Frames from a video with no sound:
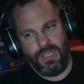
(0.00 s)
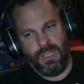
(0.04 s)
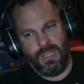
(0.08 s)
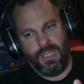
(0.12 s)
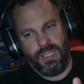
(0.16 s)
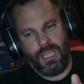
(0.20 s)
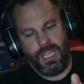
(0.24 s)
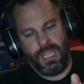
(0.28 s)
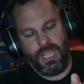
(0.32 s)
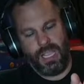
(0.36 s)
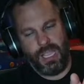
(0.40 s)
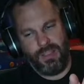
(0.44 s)

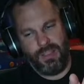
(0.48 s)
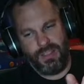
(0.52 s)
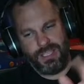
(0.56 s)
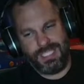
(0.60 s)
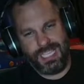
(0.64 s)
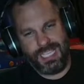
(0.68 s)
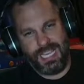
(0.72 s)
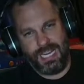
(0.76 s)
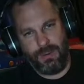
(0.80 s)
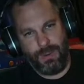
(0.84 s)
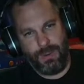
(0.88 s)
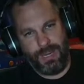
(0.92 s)
The
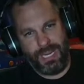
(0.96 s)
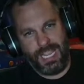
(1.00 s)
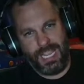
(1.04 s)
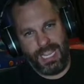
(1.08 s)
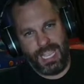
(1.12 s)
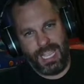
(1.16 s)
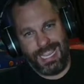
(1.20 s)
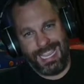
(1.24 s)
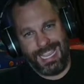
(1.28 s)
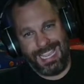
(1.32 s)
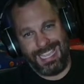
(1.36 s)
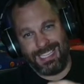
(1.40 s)
second one I
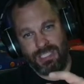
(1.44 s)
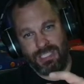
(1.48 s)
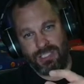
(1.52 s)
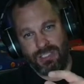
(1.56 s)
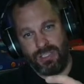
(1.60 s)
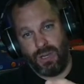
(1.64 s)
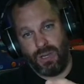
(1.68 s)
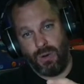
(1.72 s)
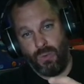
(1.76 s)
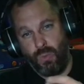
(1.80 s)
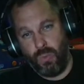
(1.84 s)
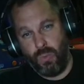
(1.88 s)
got has
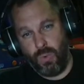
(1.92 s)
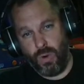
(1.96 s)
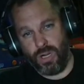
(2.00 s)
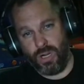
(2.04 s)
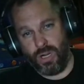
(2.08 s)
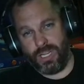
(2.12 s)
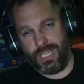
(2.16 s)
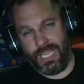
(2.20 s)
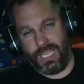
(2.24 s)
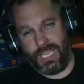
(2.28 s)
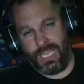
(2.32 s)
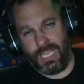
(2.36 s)
a
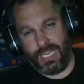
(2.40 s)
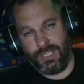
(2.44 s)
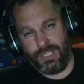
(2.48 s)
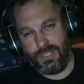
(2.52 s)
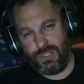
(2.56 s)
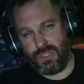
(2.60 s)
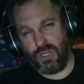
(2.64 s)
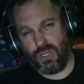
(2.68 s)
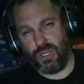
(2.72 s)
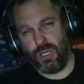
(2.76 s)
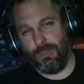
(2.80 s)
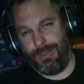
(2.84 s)
working
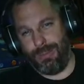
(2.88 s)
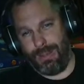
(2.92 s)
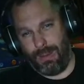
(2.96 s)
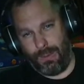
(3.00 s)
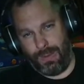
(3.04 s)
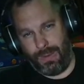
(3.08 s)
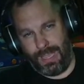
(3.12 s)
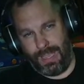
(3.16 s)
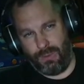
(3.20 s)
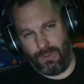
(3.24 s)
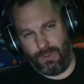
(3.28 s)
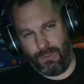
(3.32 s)
turbo
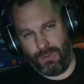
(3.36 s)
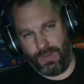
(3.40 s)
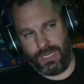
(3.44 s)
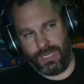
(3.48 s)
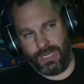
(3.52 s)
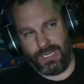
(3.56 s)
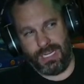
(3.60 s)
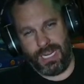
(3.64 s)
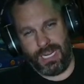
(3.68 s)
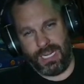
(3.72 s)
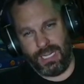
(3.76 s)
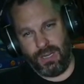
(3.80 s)
Outrun,
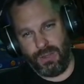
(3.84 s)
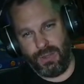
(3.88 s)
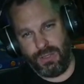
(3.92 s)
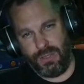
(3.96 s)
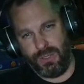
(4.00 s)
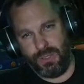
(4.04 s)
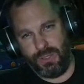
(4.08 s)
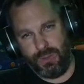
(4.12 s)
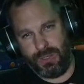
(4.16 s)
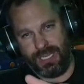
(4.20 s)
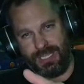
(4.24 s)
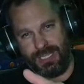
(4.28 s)
and I know
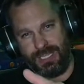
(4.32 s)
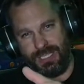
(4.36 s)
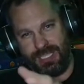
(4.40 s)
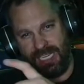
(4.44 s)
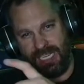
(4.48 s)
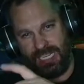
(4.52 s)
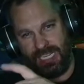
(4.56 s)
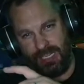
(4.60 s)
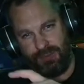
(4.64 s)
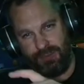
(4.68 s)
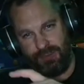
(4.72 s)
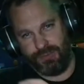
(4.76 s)
you can
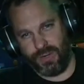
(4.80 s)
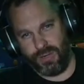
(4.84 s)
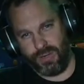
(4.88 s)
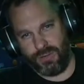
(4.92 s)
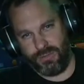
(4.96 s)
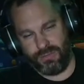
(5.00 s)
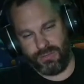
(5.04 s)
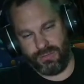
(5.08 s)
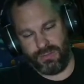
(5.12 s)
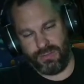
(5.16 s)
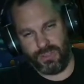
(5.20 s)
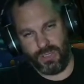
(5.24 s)
deconvert
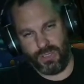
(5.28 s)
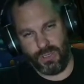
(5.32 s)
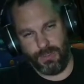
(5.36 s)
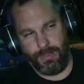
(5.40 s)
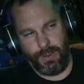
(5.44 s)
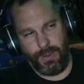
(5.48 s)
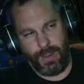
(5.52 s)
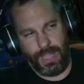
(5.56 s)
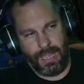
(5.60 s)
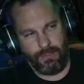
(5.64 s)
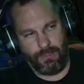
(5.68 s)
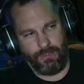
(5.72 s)

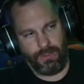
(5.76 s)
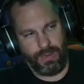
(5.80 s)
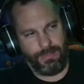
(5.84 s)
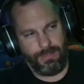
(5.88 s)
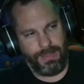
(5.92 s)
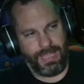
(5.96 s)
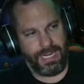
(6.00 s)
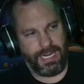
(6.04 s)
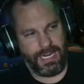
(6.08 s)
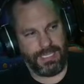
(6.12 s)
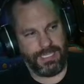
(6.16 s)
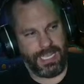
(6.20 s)
turbo Outrun
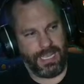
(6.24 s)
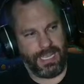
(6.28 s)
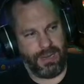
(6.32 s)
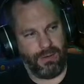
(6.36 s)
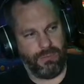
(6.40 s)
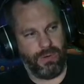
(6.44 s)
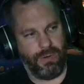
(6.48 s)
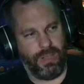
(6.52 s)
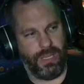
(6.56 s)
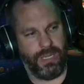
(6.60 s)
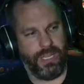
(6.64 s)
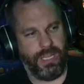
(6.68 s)
back into
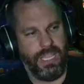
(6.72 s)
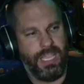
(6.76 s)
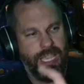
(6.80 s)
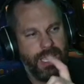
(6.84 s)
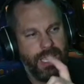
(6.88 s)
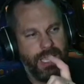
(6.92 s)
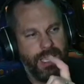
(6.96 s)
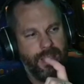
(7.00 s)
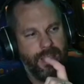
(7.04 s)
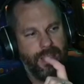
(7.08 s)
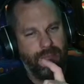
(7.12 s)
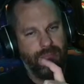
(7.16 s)
Outrun.
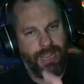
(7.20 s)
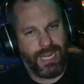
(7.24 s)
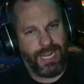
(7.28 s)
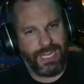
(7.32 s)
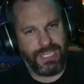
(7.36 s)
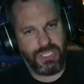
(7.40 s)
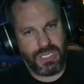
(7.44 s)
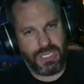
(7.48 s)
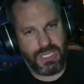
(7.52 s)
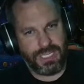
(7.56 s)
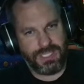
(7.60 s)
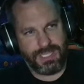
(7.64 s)
Mike
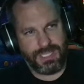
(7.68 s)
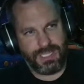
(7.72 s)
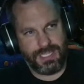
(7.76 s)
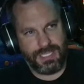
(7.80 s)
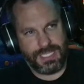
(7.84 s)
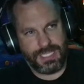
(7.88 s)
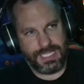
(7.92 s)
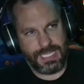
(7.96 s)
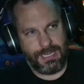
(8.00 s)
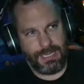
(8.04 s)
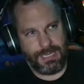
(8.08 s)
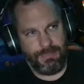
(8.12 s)
Jensen
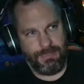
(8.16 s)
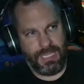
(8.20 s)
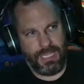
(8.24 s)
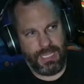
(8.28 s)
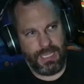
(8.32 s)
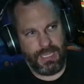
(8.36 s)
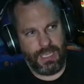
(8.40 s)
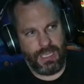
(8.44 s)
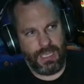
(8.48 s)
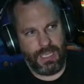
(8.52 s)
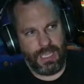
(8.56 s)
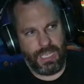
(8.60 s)
sent me
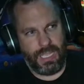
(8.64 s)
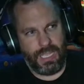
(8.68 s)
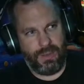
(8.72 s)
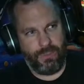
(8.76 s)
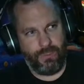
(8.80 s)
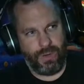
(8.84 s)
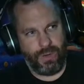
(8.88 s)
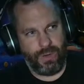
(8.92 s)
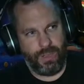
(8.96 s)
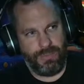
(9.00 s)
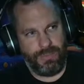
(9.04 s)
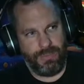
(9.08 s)
a
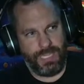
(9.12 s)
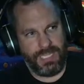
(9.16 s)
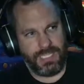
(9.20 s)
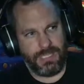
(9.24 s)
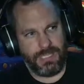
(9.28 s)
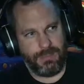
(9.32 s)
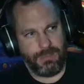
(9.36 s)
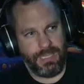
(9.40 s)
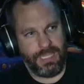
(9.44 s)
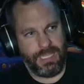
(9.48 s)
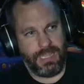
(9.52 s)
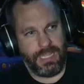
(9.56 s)
Outrun
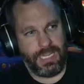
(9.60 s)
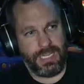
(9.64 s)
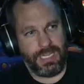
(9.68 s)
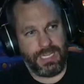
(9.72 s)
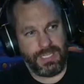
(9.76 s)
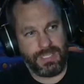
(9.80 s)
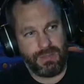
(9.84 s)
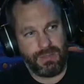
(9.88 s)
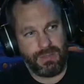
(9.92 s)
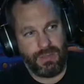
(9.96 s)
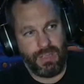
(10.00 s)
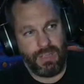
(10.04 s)
PCB that
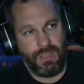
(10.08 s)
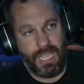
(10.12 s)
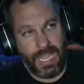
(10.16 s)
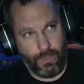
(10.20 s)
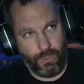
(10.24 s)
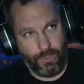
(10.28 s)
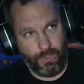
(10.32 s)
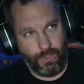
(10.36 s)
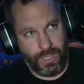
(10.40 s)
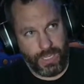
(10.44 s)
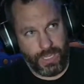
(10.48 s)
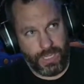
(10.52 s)
is
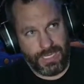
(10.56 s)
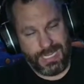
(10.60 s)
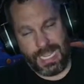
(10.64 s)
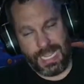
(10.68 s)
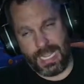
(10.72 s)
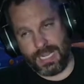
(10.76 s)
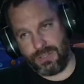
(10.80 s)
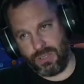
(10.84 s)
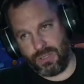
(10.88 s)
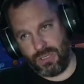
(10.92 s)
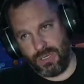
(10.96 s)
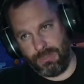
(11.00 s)
Outrun,
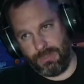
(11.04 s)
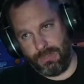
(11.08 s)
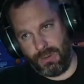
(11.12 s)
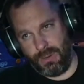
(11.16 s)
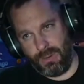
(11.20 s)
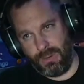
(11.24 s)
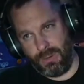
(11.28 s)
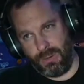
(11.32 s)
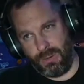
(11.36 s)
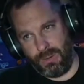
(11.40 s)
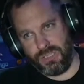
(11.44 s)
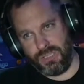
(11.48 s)
not turbo.
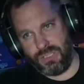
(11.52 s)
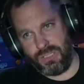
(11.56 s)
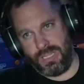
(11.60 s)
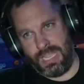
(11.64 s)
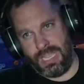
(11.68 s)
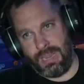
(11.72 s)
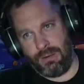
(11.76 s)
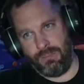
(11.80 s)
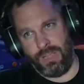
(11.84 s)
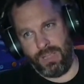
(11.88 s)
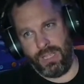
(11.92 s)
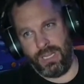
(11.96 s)
It's the original
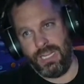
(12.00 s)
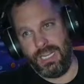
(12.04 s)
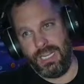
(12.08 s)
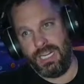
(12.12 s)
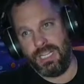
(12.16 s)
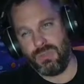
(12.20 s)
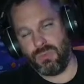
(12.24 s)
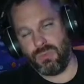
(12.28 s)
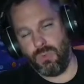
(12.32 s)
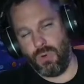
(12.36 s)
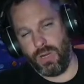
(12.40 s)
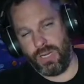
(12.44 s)
Outrun, and
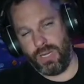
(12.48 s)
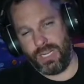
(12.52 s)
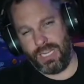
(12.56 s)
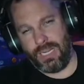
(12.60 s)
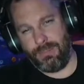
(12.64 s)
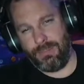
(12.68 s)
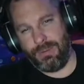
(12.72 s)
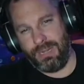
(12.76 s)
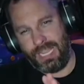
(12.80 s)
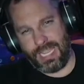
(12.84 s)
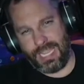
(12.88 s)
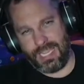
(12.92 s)
it's working,
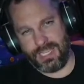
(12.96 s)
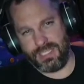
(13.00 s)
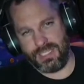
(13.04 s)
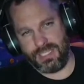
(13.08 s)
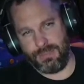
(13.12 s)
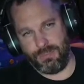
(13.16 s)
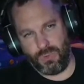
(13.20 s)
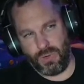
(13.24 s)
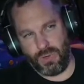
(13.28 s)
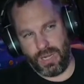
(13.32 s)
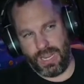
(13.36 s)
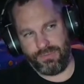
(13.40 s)
but it has
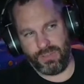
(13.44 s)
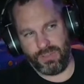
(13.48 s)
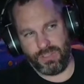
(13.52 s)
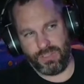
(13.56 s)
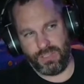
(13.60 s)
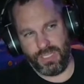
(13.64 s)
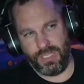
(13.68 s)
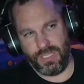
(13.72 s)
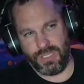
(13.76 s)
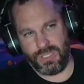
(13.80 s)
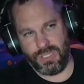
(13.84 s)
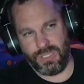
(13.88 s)
some
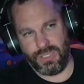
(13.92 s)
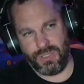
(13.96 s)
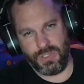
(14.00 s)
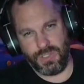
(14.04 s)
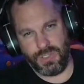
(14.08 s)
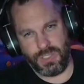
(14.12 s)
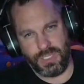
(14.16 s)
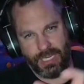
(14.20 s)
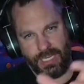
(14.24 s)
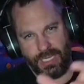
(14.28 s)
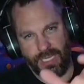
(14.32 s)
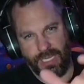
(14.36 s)
graphical
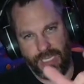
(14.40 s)
issues like